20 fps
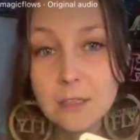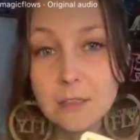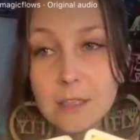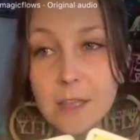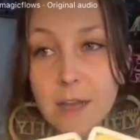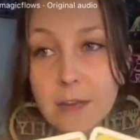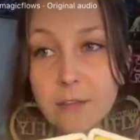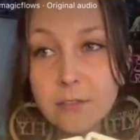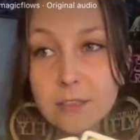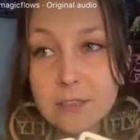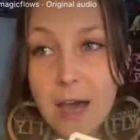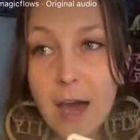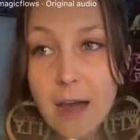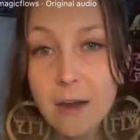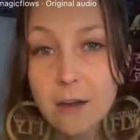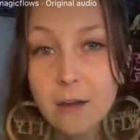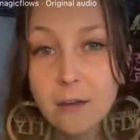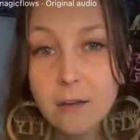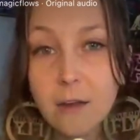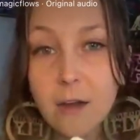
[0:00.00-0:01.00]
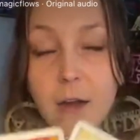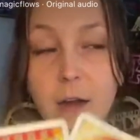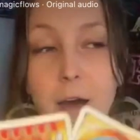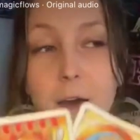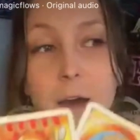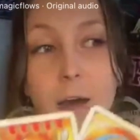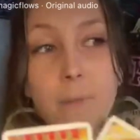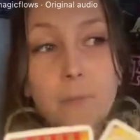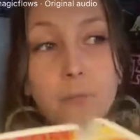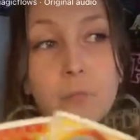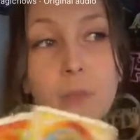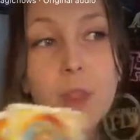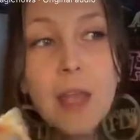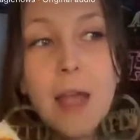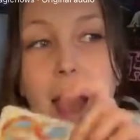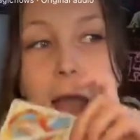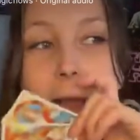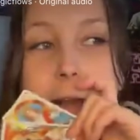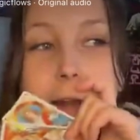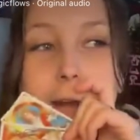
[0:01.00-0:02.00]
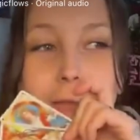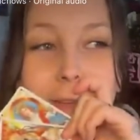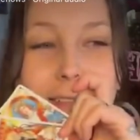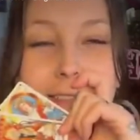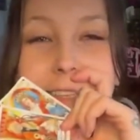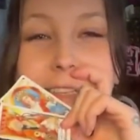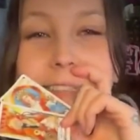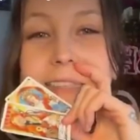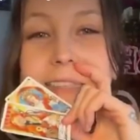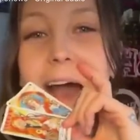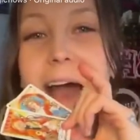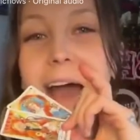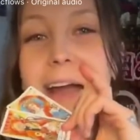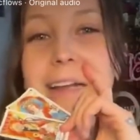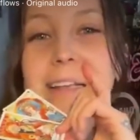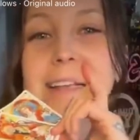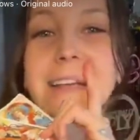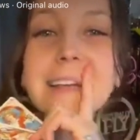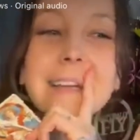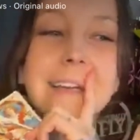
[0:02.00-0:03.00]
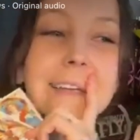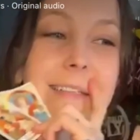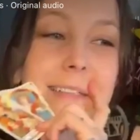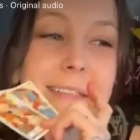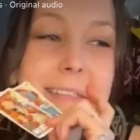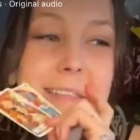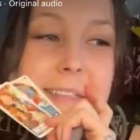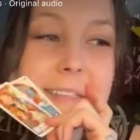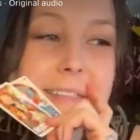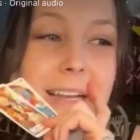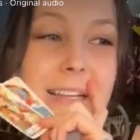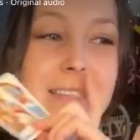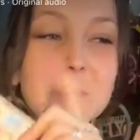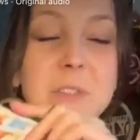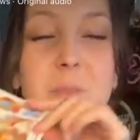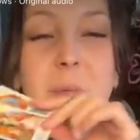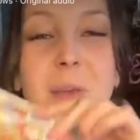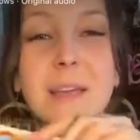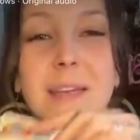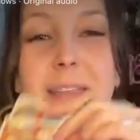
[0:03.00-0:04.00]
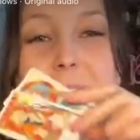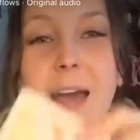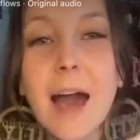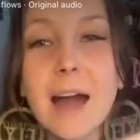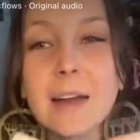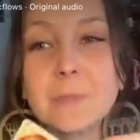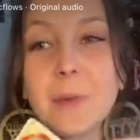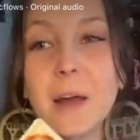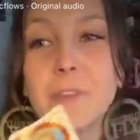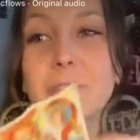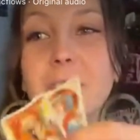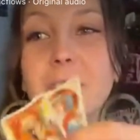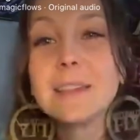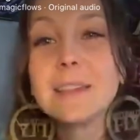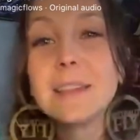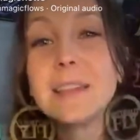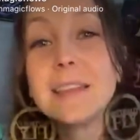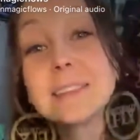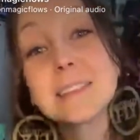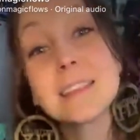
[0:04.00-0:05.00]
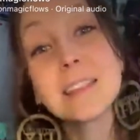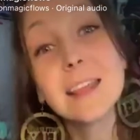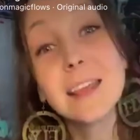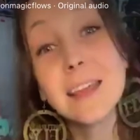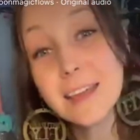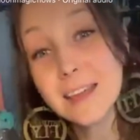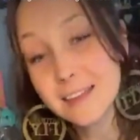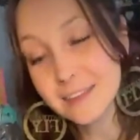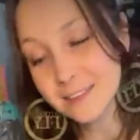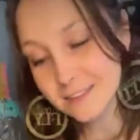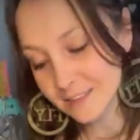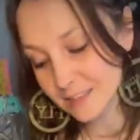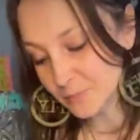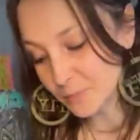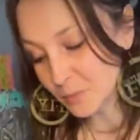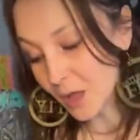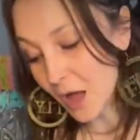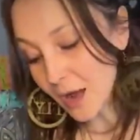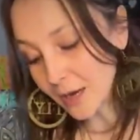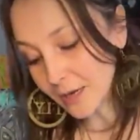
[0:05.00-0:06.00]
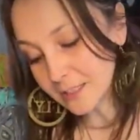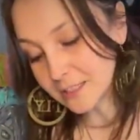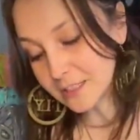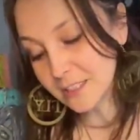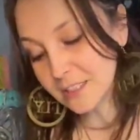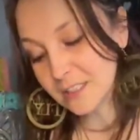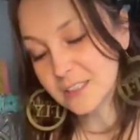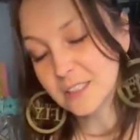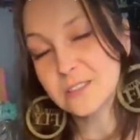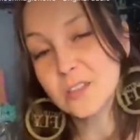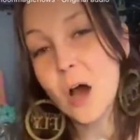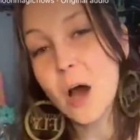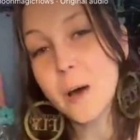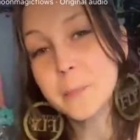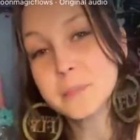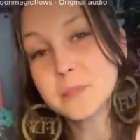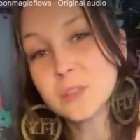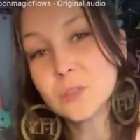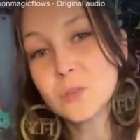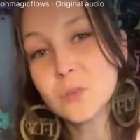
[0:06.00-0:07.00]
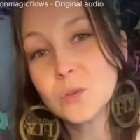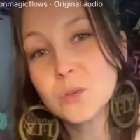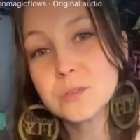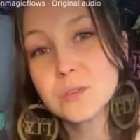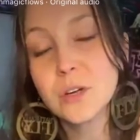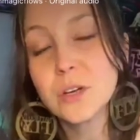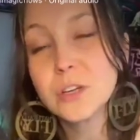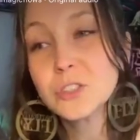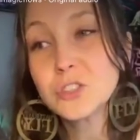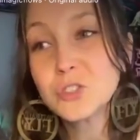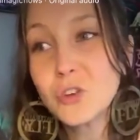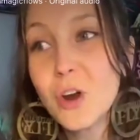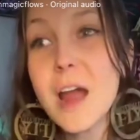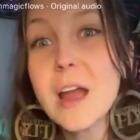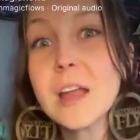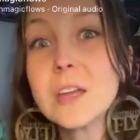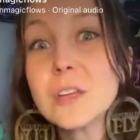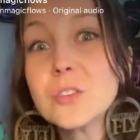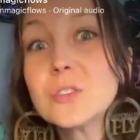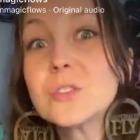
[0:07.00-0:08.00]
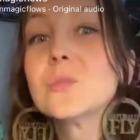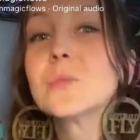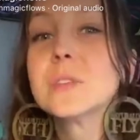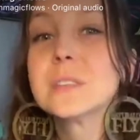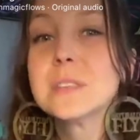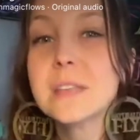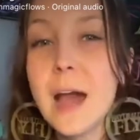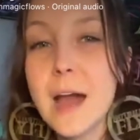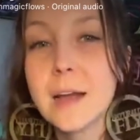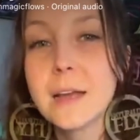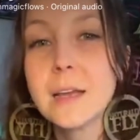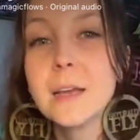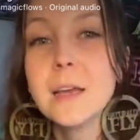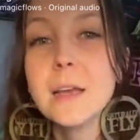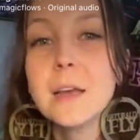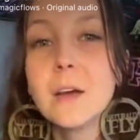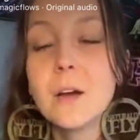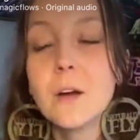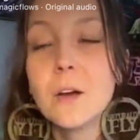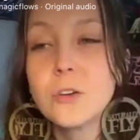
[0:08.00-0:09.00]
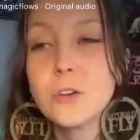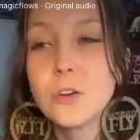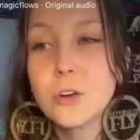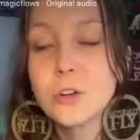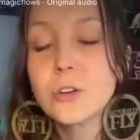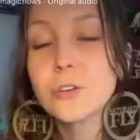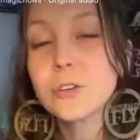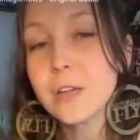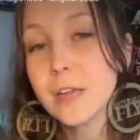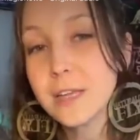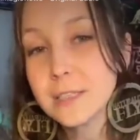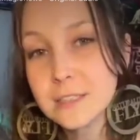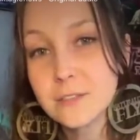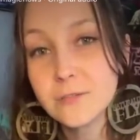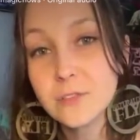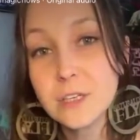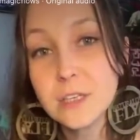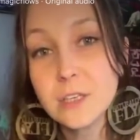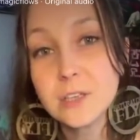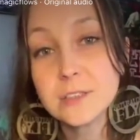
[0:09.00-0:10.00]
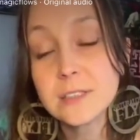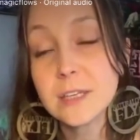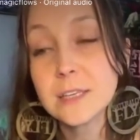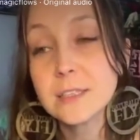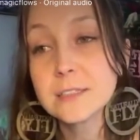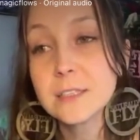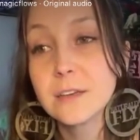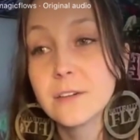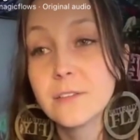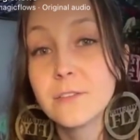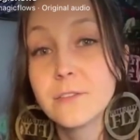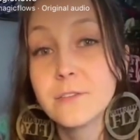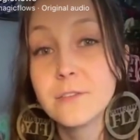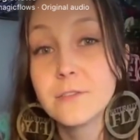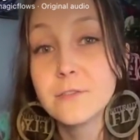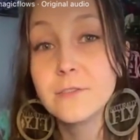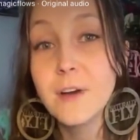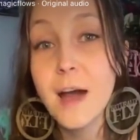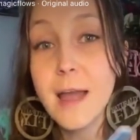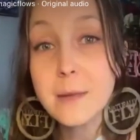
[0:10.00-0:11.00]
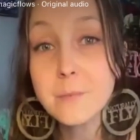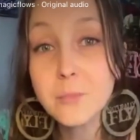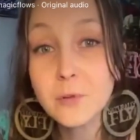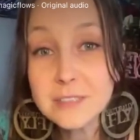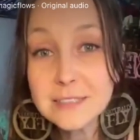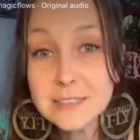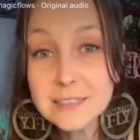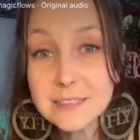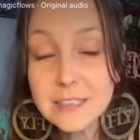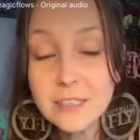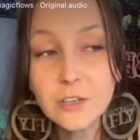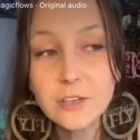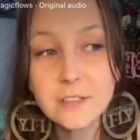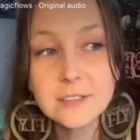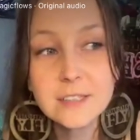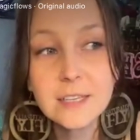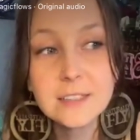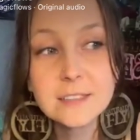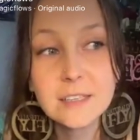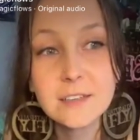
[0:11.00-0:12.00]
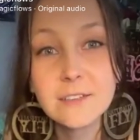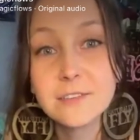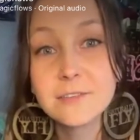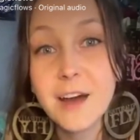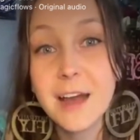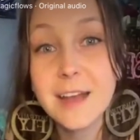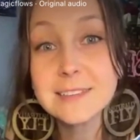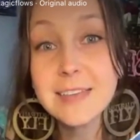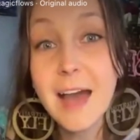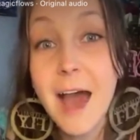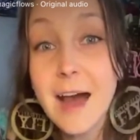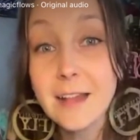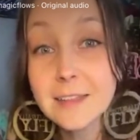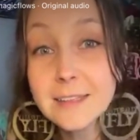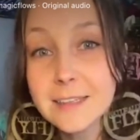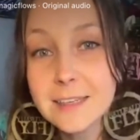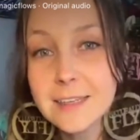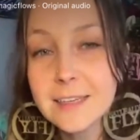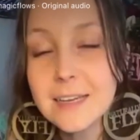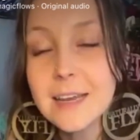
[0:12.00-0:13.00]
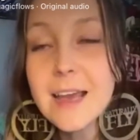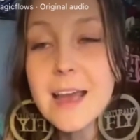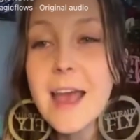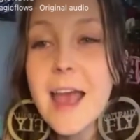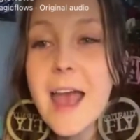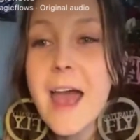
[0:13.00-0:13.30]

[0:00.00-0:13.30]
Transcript: There's a lot of attack, and I don't want attack like that's what's being attacked, but like these things, these blockages, these obstacles are trying to attack your creativity, your sense of vibrancy, your sense of vitality,